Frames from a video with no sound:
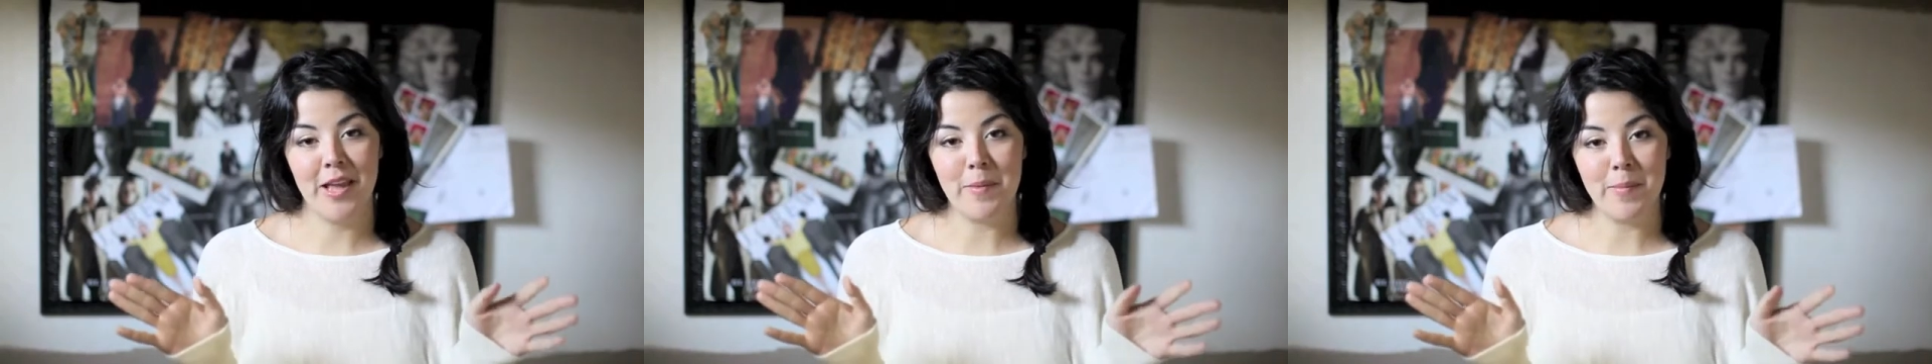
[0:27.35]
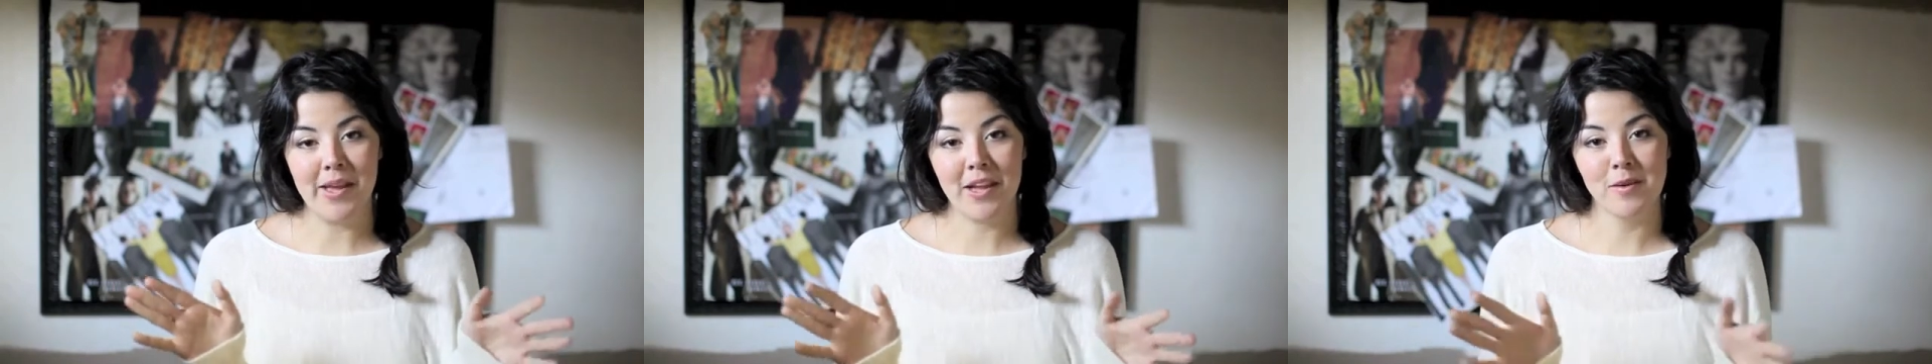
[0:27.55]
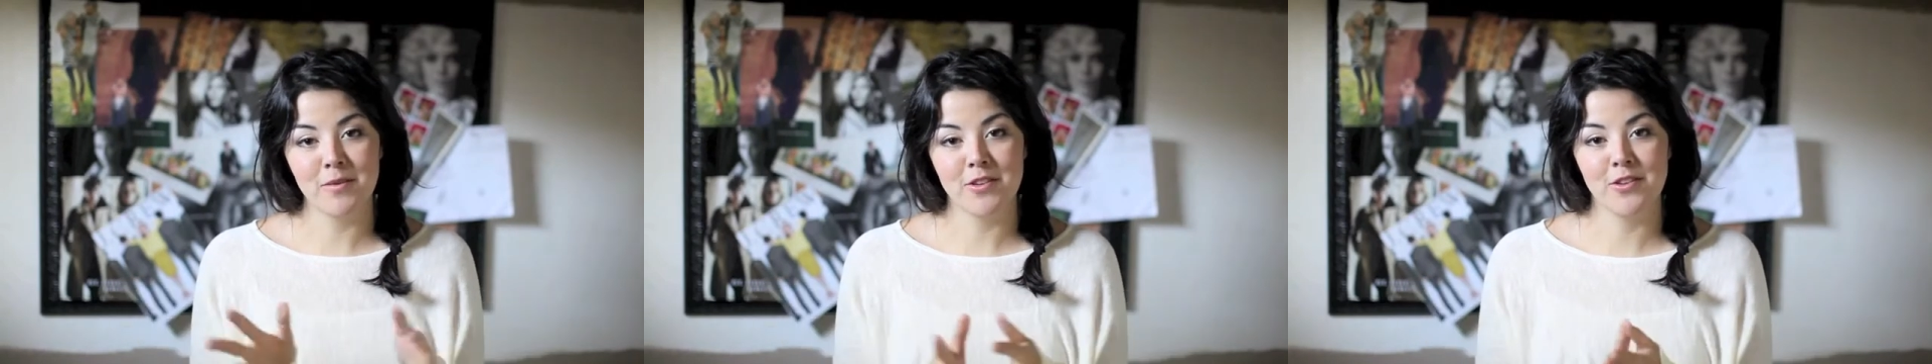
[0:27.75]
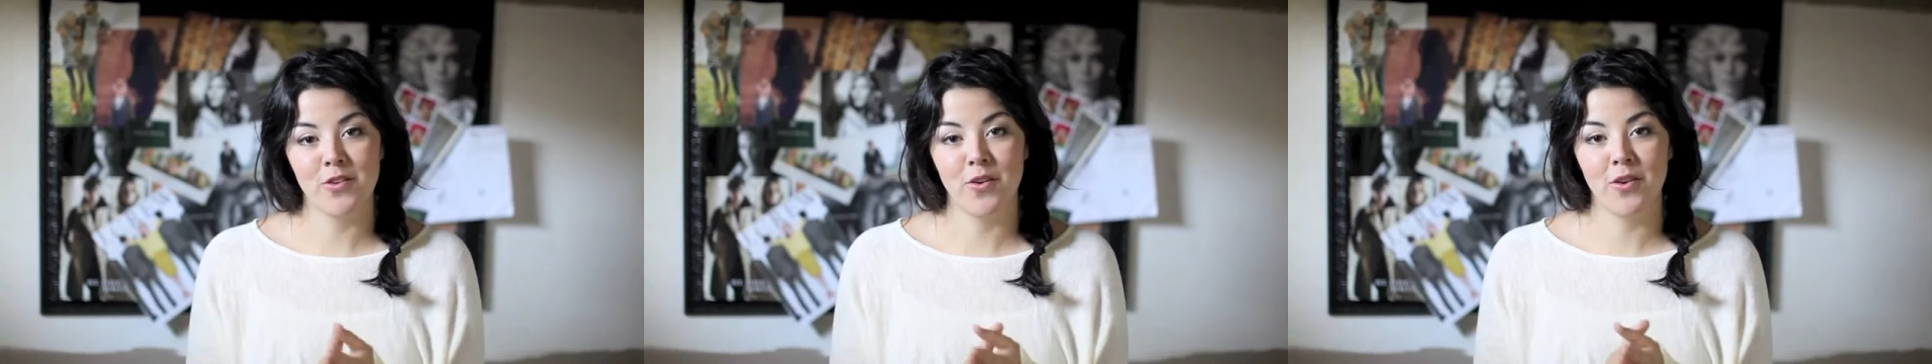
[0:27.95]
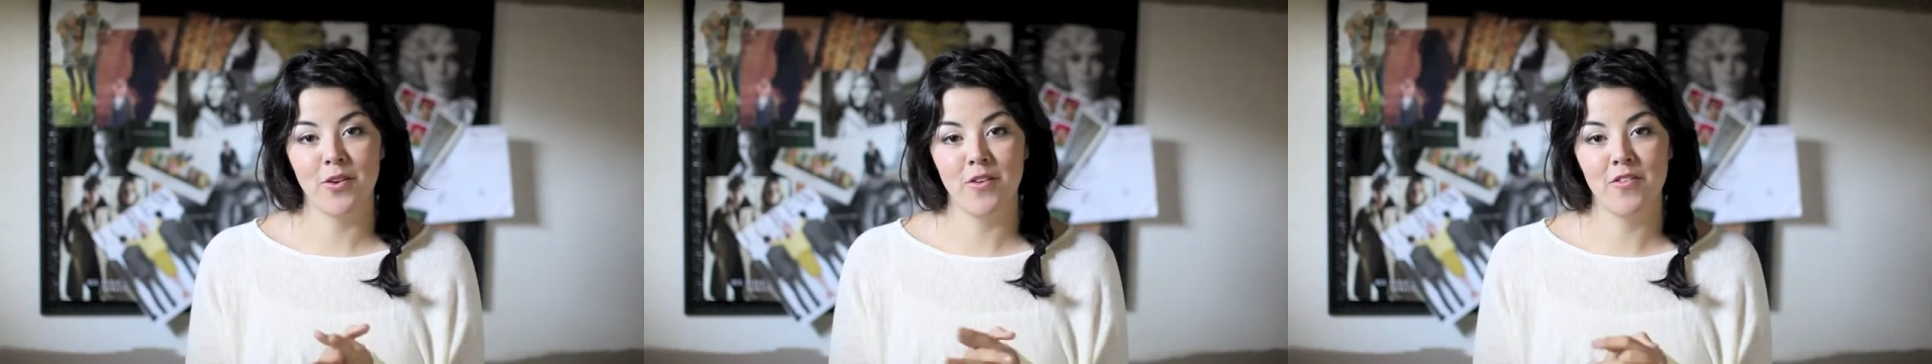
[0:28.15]
a makeup
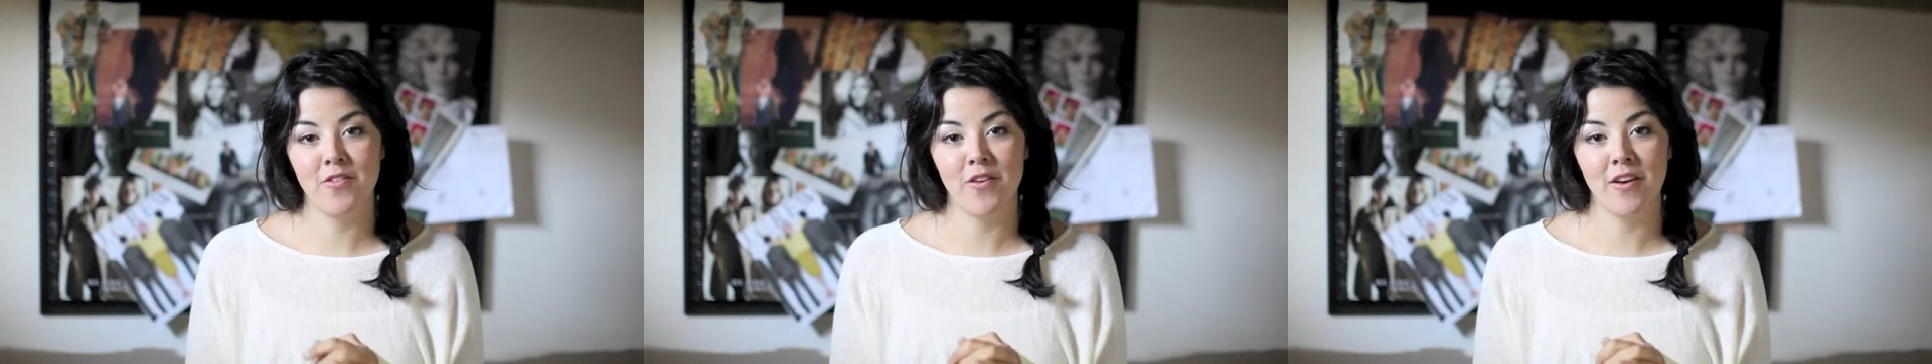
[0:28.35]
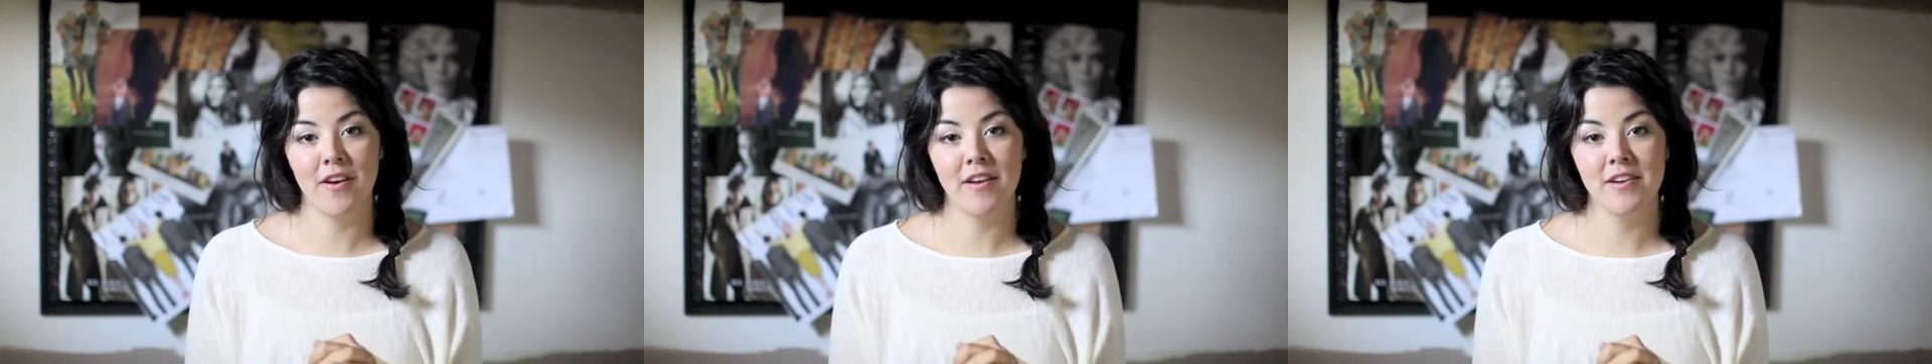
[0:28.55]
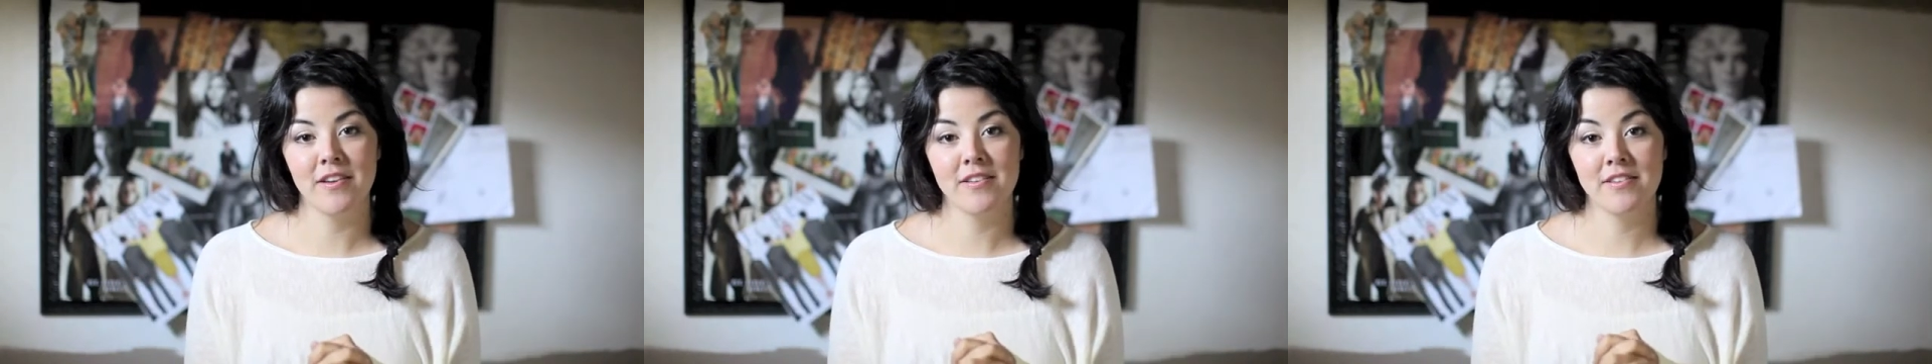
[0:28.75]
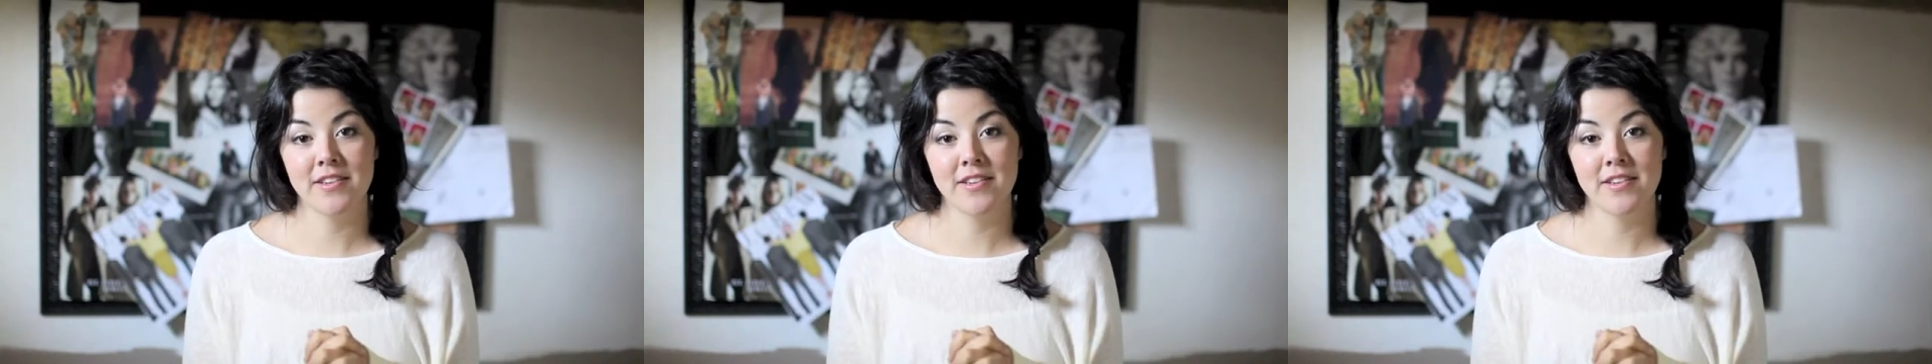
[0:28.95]
tutorial for